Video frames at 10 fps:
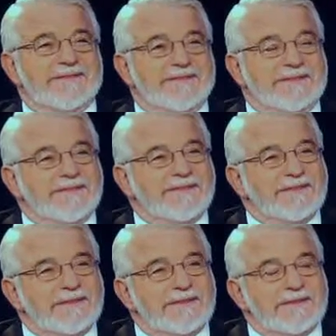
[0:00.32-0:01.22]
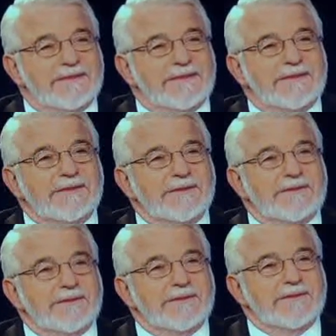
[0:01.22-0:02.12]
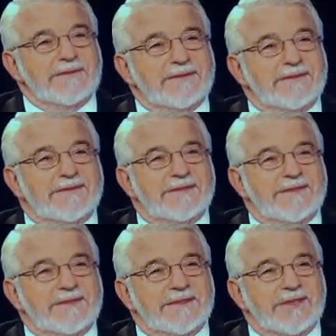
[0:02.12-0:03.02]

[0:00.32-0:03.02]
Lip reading: Competitive Enterprise Institute, a think tank devoted to